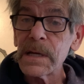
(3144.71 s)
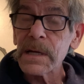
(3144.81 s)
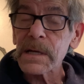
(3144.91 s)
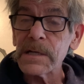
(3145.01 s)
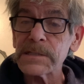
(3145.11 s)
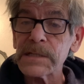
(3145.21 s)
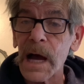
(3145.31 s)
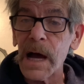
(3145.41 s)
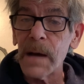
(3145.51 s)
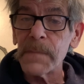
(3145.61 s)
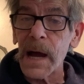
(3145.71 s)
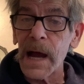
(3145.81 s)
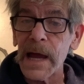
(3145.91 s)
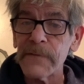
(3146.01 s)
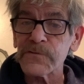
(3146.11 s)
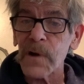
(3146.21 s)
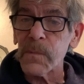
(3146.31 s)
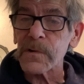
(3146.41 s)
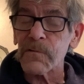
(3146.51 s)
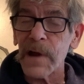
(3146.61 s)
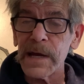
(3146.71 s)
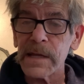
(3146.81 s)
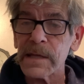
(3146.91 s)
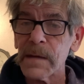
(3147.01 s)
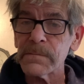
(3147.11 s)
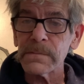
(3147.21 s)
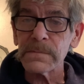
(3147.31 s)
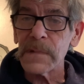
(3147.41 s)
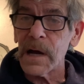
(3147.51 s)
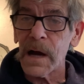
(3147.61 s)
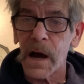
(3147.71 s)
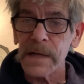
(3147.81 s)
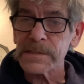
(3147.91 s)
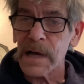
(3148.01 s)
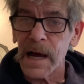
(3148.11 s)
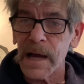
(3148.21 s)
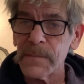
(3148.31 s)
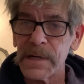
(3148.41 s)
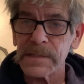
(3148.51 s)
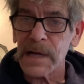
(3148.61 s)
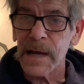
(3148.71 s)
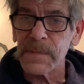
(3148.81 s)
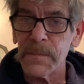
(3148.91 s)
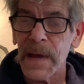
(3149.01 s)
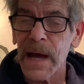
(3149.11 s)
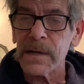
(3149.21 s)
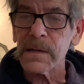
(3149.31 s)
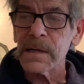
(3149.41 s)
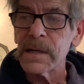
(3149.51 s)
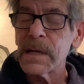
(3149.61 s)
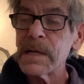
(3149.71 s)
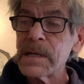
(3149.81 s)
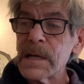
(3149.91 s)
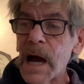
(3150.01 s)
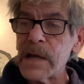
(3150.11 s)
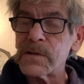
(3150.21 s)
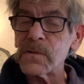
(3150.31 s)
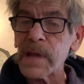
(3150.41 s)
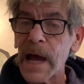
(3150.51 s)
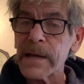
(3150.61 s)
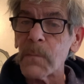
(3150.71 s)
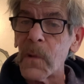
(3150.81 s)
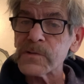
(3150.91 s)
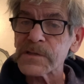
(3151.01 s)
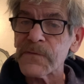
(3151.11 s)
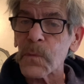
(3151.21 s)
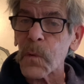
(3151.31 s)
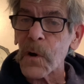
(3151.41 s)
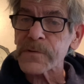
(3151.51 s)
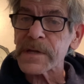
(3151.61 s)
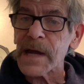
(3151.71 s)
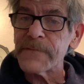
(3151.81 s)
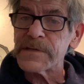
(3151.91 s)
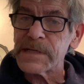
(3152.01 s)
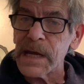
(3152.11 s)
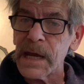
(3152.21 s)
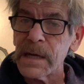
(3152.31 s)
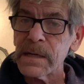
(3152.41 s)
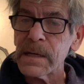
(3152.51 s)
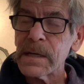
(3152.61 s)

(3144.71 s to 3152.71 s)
because I have trouble grading them on time in a timely manner. I do like most of the work that I've seen.